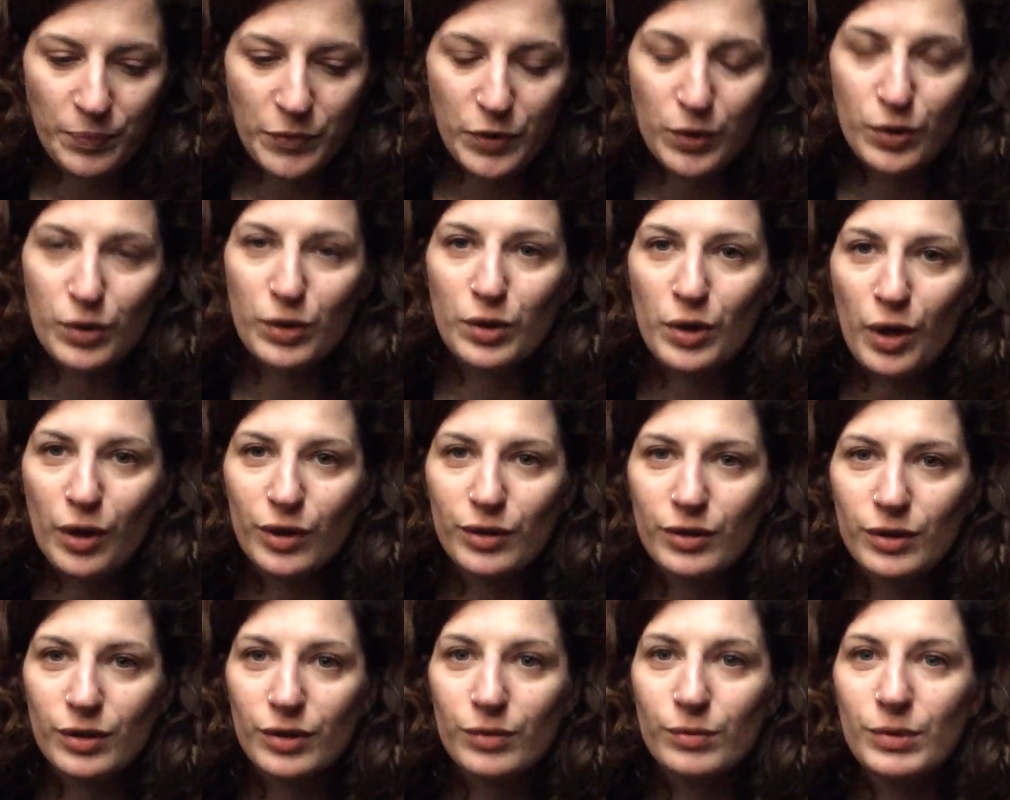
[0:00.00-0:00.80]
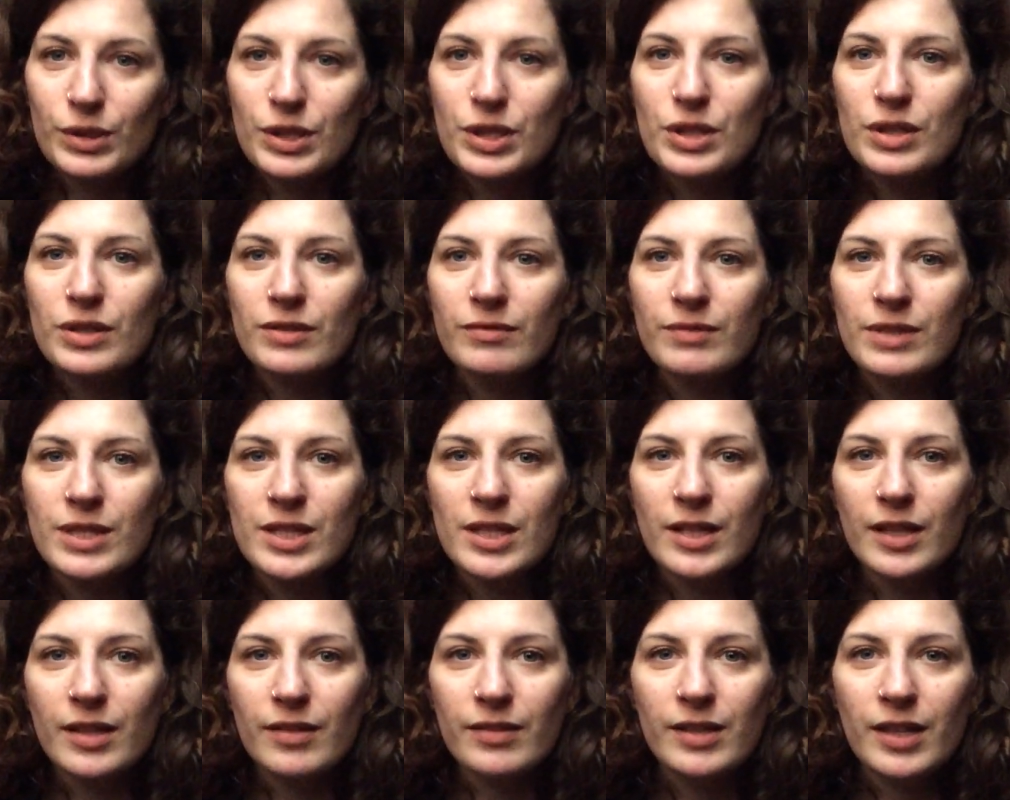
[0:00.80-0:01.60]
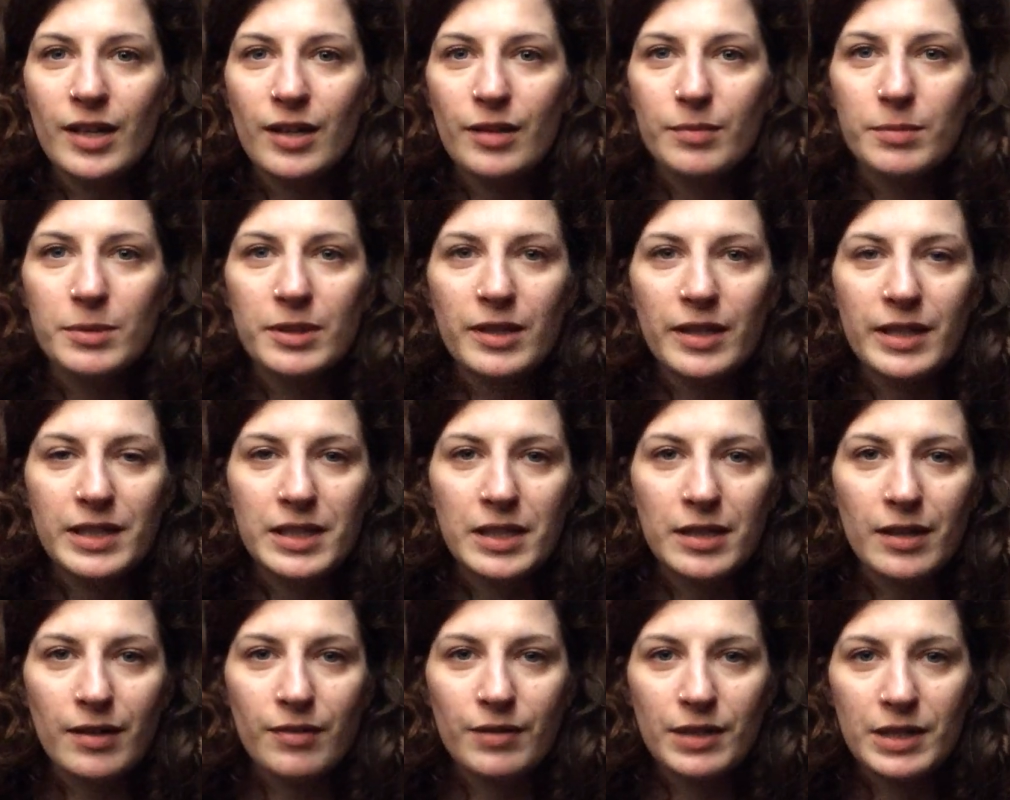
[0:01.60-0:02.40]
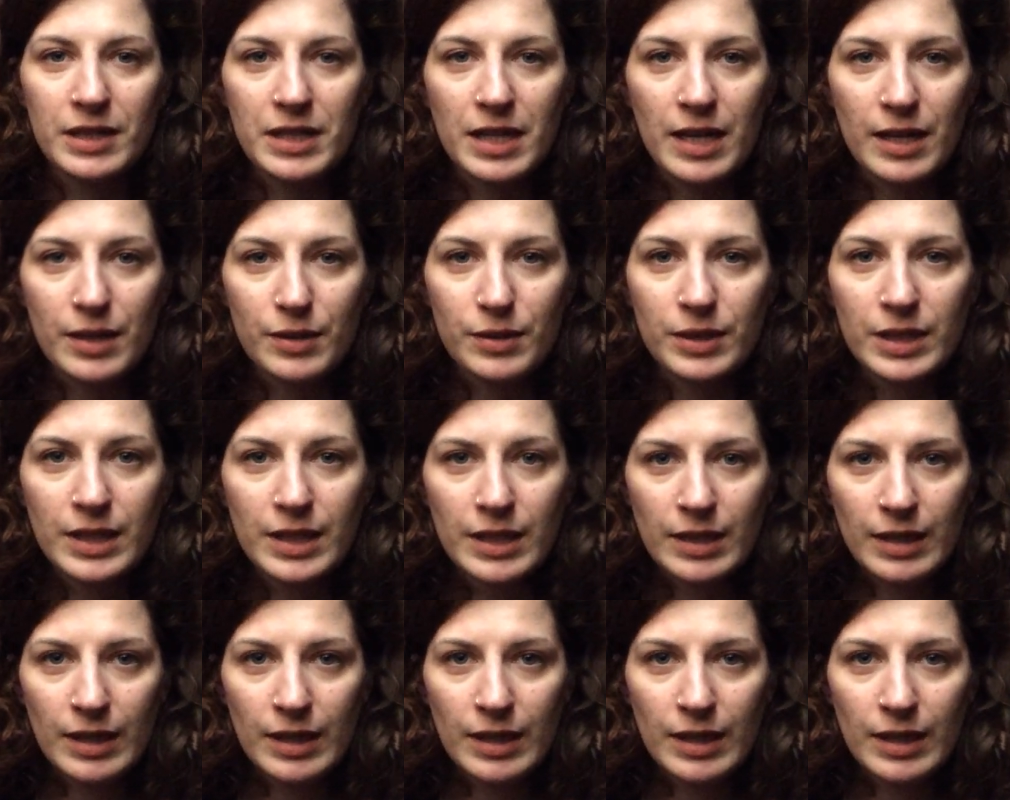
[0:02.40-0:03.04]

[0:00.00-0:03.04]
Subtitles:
the doctor, which is obviously a terrible idea right now.